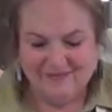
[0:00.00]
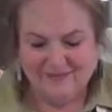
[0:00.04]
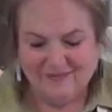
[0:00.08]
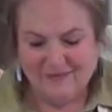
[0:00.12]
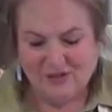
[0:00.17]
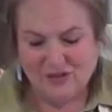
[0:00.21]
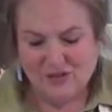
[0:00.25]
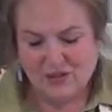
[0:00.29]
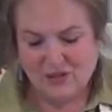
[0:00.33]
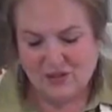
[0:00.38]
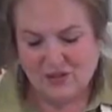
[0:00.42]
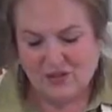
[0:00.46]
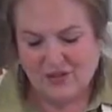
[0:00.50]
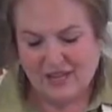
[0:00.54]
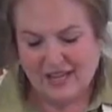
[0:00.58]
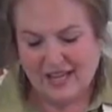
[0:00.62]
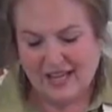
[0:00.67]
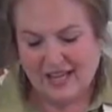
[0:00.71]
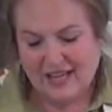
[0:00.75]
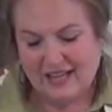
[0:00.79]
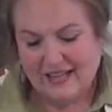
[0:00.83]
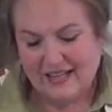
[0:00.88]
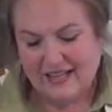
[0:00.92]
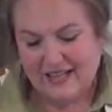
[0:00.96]
When you don't
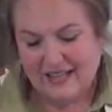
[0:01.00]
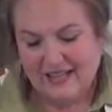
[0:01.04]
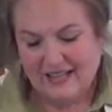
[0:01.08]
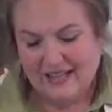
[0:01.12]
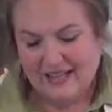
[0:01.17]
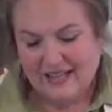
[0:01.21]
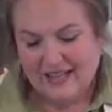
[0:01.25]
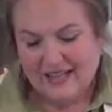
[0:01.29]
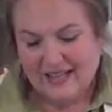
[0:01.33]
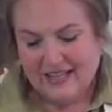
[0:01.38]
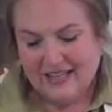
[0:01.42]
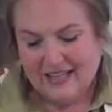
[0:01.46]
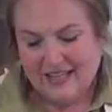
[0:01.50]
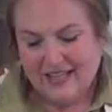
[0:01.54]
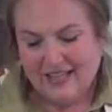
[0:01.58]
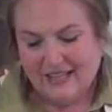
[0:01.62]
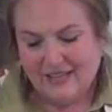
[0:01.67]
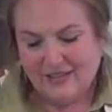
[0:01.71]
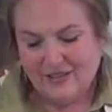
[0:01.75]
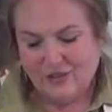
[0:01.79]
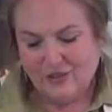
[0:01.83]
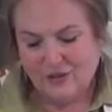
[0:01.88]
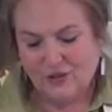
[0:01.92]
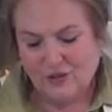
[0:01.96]
add
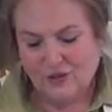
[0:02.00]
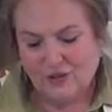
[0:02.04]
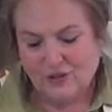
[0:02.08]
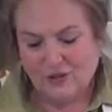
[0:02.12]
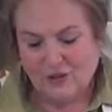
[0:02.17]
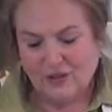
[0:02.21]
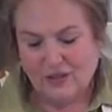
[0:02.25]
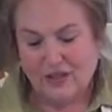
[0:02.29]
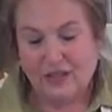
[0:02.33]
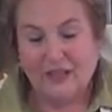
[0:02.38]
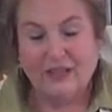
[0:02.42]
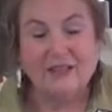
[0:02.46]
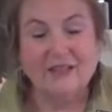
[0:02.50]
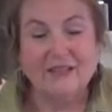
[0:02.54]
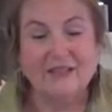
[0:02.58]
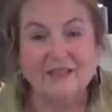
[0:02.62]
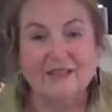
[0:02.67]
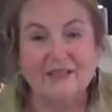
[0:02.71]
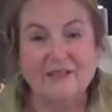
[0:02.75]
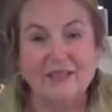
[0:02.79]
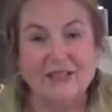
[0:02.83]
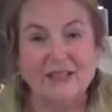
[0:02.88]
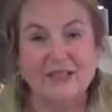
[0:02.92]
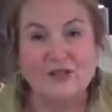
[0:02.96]
heat to your oil,
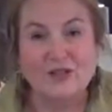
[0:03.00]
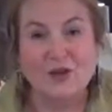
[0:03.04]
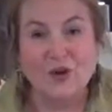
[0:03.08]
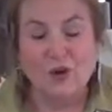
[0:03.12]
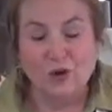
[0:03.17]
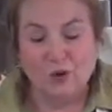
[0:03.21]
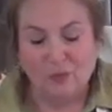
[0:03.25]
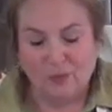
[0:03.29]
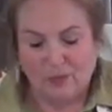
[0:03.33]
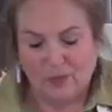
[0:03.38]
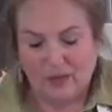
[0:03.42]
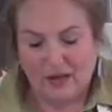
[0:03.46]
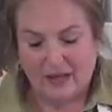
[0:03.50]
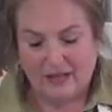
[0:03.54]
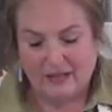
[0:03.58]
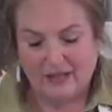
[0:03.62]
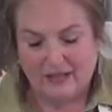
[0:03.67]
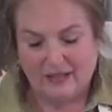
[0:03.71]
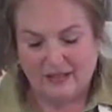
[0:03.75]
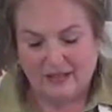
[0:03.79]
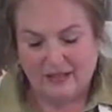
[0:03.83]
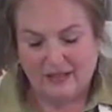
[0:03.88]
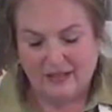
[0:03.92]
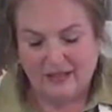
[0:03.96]
when it's
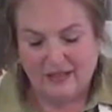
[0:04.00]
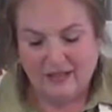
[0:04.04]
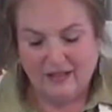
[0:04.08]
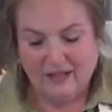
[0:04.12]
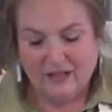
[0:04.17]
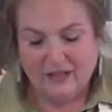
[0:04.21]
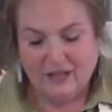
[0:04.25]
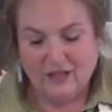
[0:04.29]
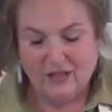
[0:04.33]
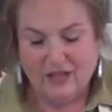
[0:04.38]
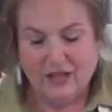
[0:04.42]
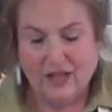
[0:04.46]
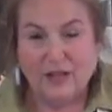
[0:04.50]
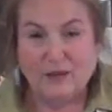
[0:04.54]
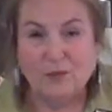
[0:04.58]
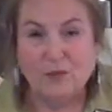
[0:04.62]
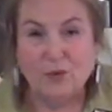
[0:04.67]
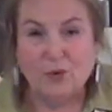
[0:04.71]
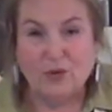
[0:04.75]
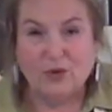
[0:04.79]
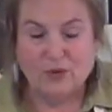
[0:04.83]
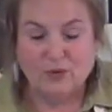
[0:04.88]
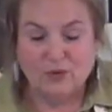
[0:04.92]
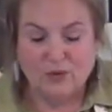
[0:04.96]
cold-pressed, you're getting
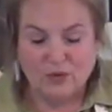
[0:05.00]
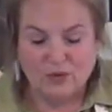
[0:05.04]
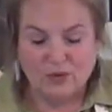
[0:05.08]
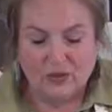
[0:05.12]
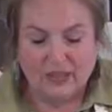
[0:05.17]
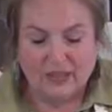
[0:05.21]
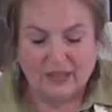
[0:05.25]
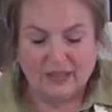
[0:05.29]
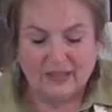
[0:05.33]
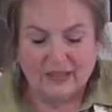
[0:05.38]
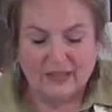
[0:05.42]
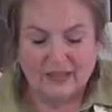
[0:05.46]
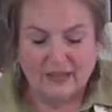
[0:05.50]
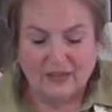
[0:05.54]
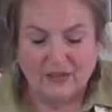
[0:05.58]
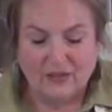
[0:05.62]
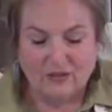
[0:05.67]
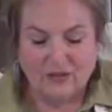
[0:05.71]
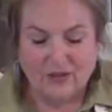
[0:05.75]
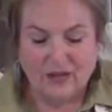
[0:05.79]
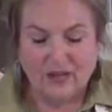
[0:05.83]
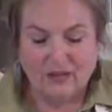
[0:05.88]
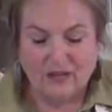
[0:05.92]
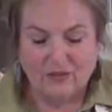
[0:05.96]
more nutrients in
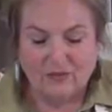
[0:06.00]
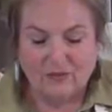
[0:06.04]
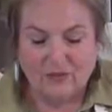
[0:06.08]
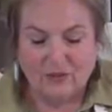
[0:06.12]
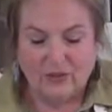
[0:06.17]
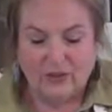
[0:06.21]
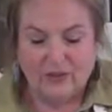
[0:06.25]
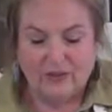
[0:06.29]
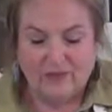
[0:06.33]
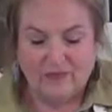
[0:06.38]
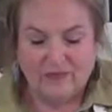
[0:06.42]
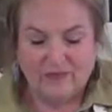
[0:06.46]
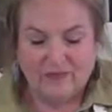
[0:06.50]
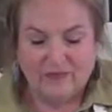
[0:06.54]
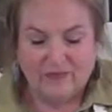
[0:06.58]
your olive oil.